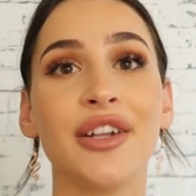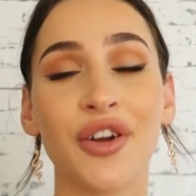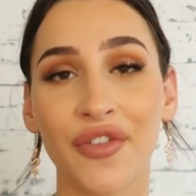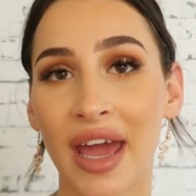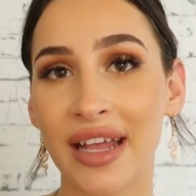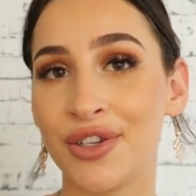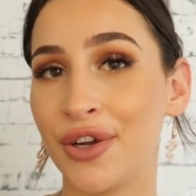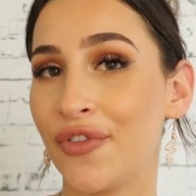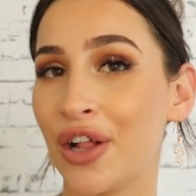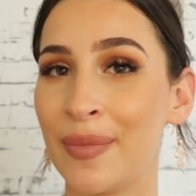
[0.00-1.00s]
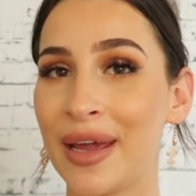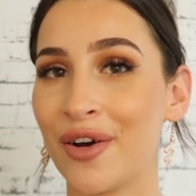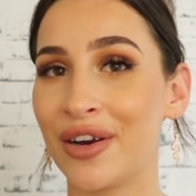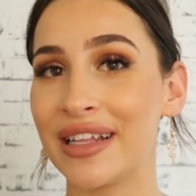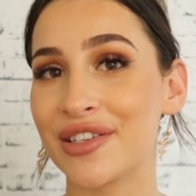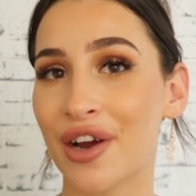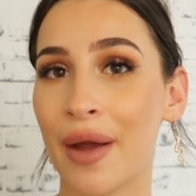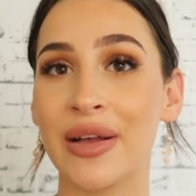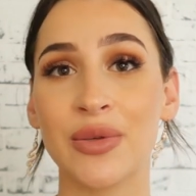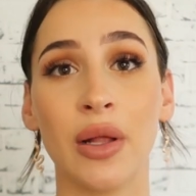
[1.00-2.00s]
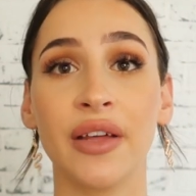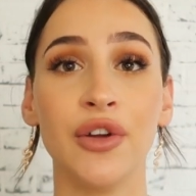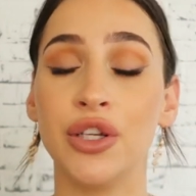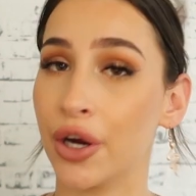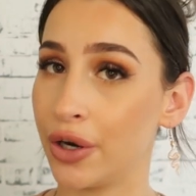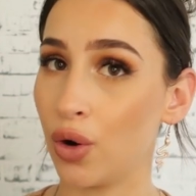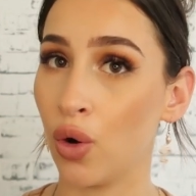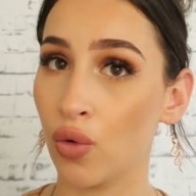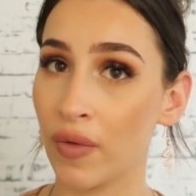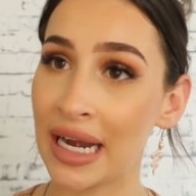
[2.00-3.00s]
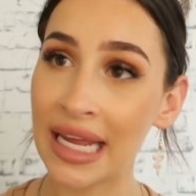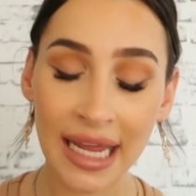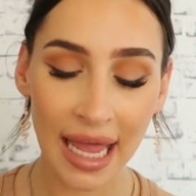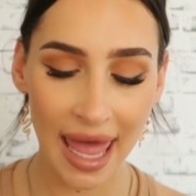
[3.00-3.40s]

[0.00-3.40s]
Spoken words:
Don't forget to follow me on Instagram as well if you don't already.